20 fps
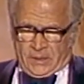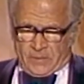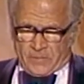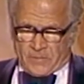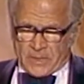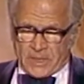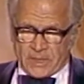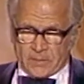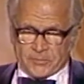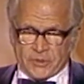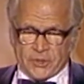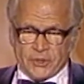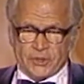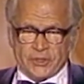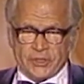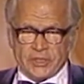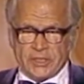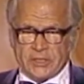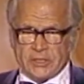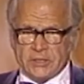My
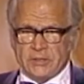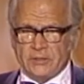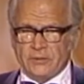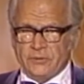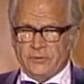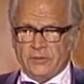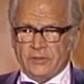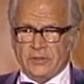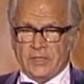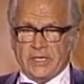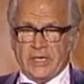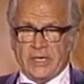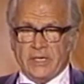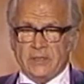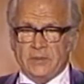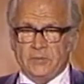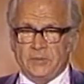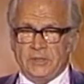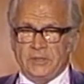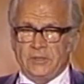appreciation to the
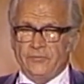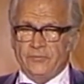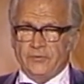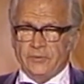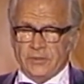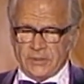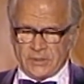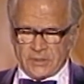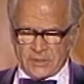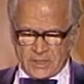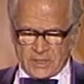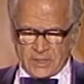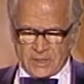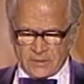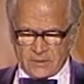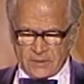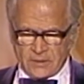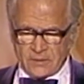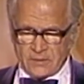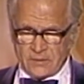Academy for this high
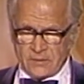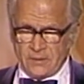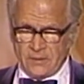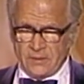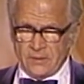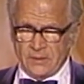honor,